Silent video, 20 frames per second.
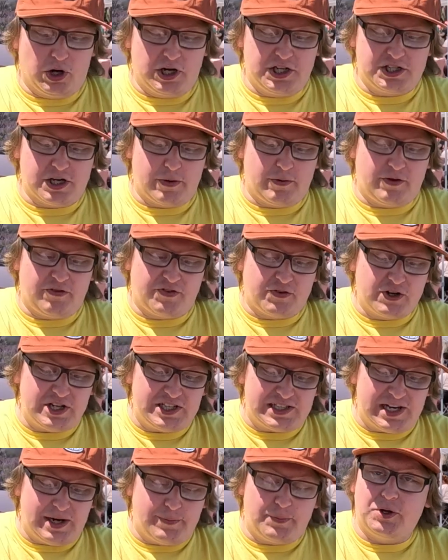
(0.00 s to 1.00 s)
We're going to start with a free
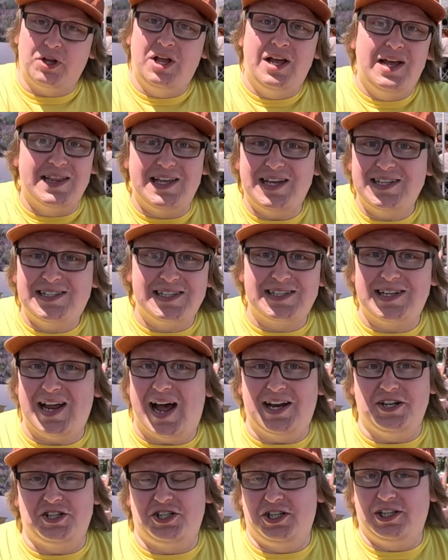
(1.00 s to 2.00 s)
sample. This is
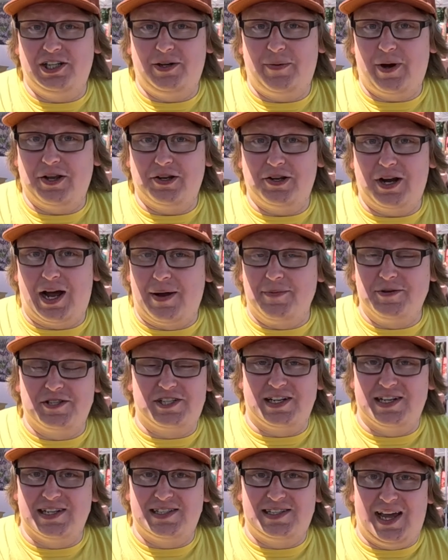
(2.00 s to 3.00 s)
not chilly weather, I'm
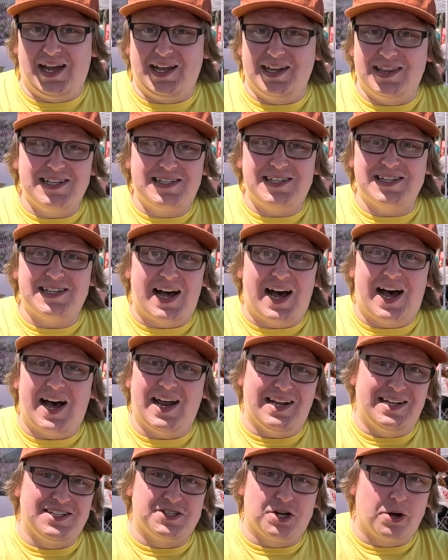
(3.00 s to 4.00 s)
just going to say. This is
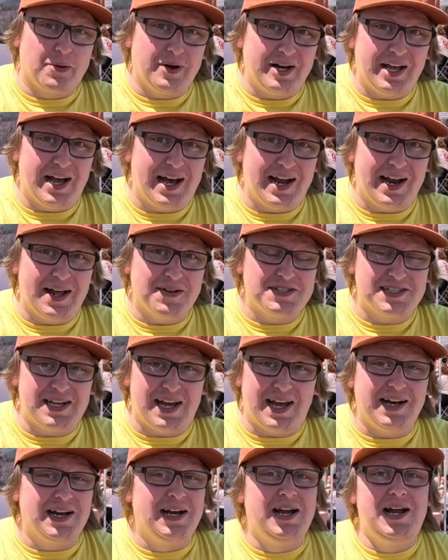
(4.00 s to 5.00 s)
hot, it's already hot
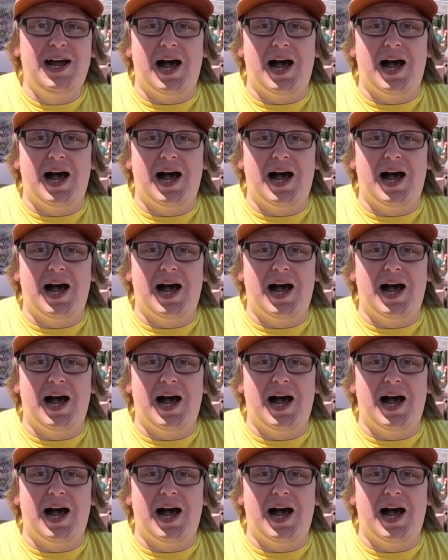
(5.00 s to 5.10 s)
outside.